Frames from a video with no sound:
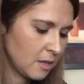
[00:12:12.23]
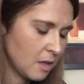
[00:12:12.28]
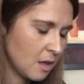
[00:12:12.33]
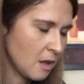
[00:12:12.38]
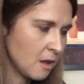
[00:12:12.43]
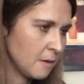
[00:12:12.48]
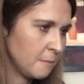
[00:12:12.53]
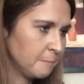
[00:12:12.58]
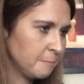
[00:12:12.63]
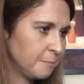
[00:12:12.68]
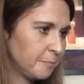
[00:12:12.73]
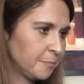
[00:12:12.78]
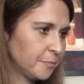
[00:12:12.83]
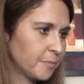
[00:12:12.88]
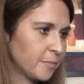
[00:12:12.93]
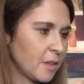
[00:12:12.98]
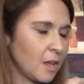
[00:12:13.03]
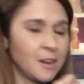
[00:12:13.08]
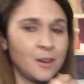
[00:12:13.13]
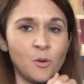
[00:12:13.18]

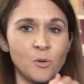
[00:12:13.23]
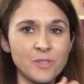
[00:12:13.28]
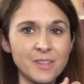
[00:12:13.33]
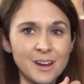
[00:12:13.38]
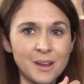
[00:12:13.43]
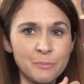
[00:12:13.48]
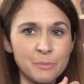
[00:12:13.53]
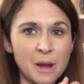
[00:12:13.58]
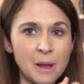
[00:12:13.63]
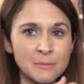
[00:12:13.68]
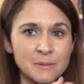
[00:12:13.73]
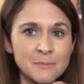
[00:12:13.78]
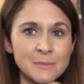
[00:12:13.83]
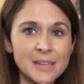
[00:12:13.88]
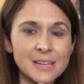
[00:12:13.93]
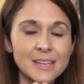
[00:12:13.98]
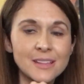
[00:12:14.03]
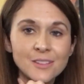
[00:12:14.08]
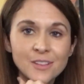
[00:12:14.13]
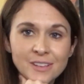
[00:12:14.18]
I'll probably
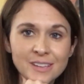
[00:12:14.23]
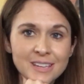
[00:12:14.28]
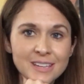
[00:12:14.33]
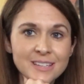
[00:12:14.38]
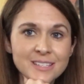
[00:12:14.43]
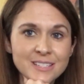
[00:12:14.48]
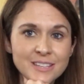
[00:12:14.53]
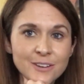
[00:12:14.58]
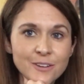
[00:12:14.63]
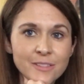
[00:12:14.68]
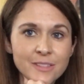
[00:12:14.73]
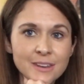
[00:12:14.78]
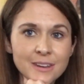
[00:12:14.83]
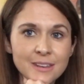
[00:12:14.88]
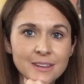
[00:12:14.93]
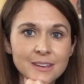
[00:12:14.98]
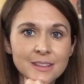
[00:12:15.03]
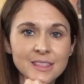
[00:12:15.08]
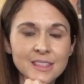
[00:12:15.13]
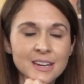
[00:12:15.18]
make it look easier than
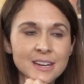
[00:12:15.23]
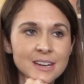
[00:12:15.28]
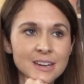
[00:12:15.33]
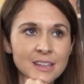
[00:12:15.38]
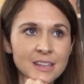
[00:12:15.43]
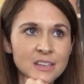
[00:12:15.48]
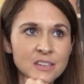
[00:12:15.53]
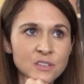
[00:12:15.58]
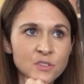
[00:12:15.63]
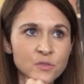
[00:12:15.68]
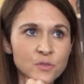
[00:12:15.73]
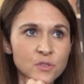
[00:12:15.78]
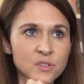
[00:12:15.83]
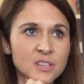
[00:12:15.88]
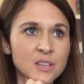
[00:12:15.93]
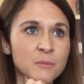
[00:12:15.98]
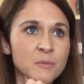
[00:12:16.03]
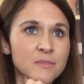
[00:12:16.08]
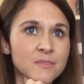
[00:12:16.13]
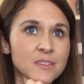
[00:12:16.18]
it is for
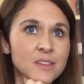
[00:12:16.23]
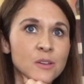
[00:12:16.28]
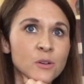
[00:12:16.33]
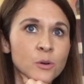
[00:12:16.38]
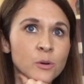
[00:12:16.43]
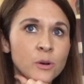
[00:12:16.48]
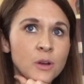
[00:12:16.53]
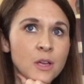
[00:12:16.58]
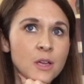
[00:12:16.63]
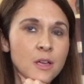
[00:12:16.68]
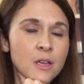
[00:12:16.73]
some of you.